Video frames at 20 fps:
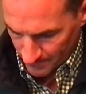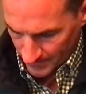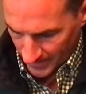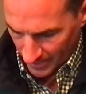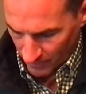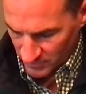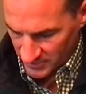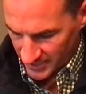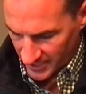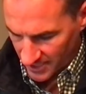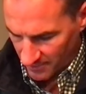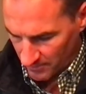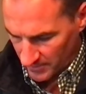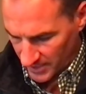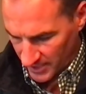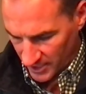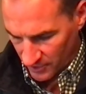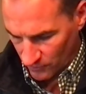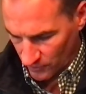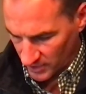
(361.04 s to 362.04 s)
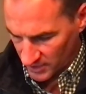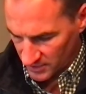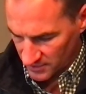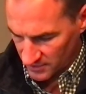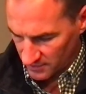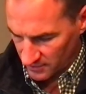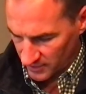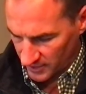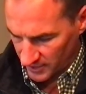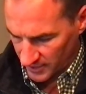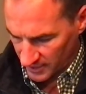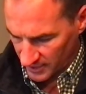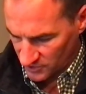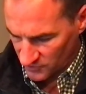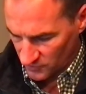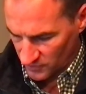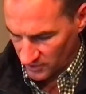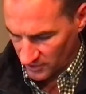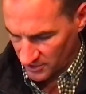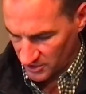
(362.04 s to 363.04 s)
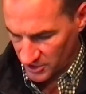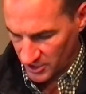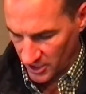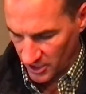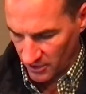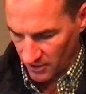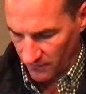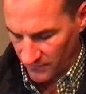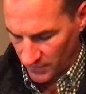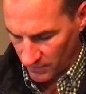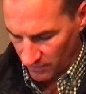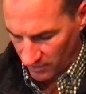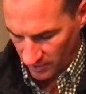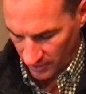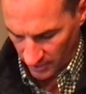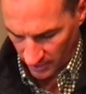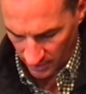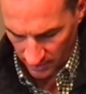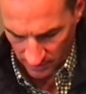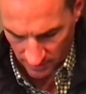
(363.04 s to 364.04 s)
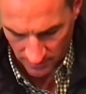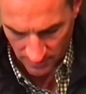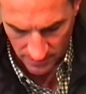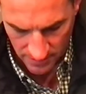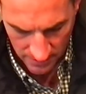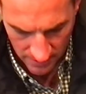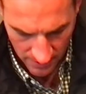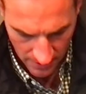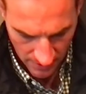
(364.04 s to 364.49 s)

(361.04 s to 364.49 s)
I was at a meeting recently, and I just wanted to share a few things